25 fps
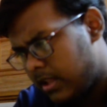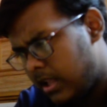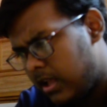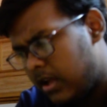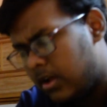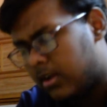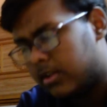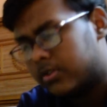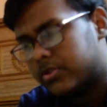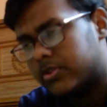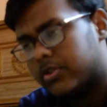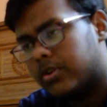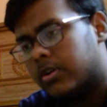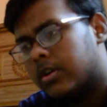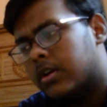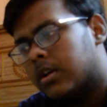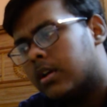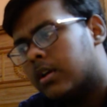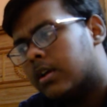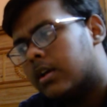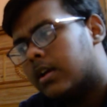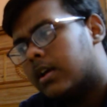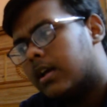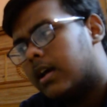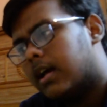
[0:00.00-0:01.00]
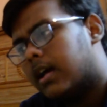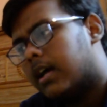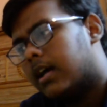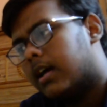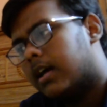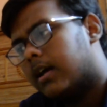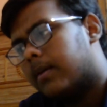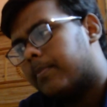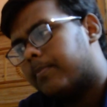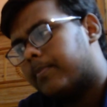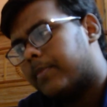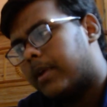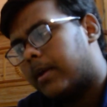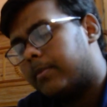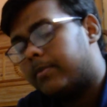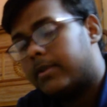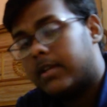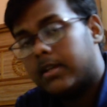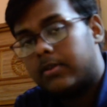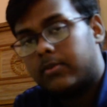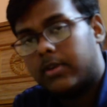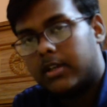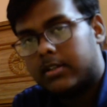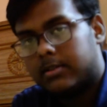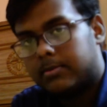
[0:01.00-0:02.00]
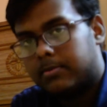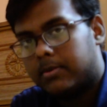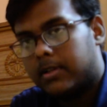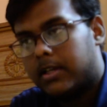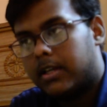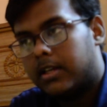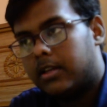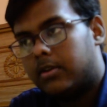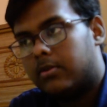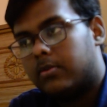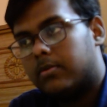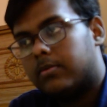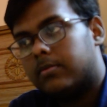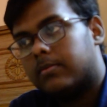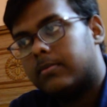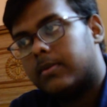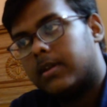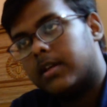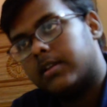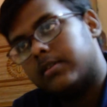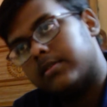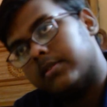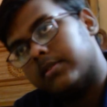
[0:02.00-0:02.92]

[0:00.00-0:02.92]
Also, I'm trying to explain you it